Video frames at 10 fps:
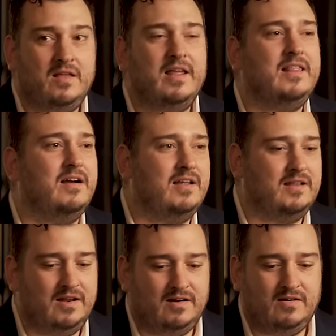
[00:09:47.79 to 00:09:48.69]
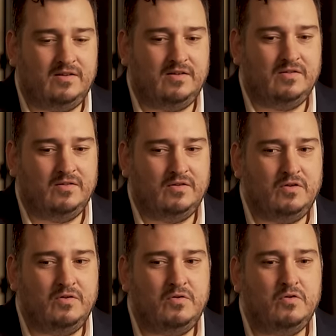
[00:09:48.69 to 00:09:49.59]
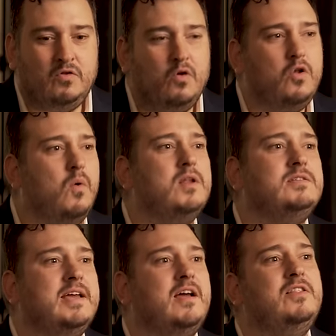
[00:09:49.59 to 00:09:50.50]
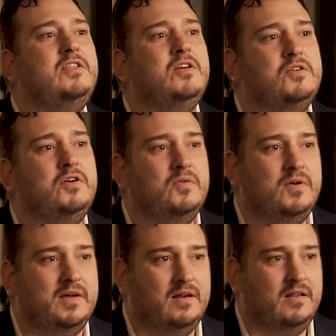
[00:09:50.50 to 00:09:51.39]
You don't know what it's like until you're doing it.